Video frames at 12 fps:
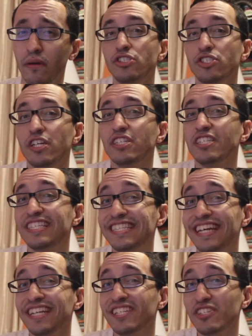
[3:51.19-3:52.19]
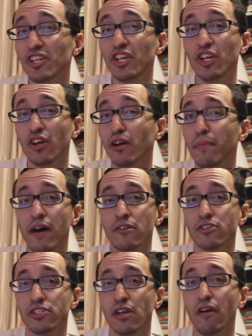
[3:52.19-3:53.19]
she is still insecure about
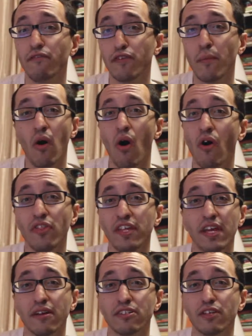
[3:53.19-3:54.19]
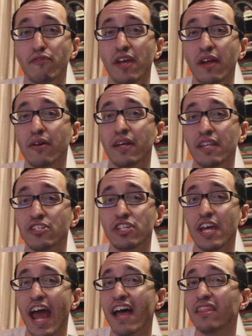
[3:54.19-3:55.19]
herself from all the years of hearing that
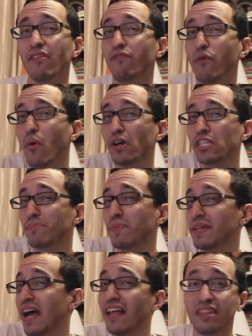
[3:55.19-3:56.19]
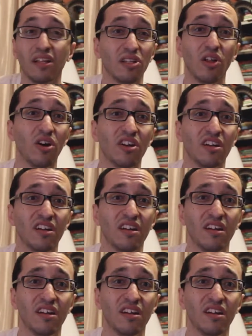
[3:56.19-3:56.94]
she had the voice but not the look.